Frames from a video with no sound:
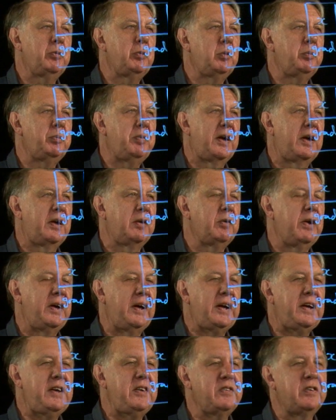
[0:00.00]
wouldn't be able to
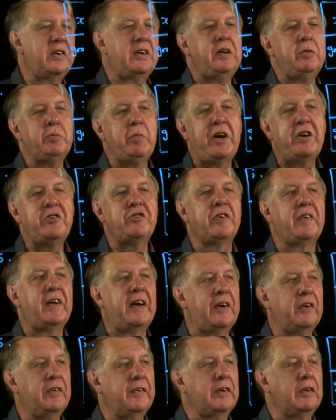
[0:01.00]
easily measure
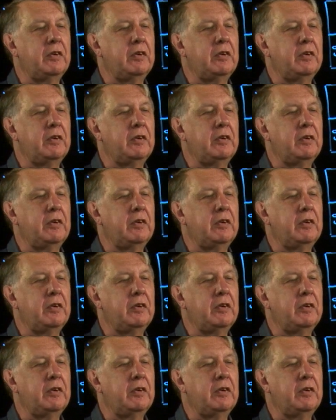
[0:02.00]
that on the